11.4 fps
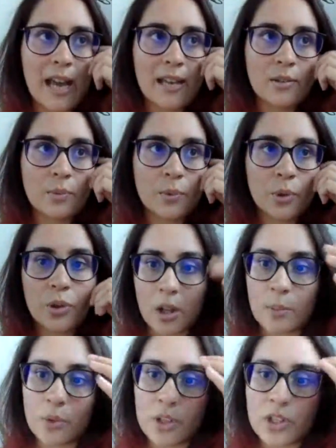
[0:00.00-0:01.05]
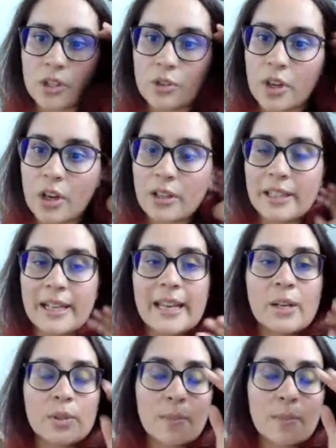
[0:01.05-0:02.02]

It had Creole, Mauritian Creole in it,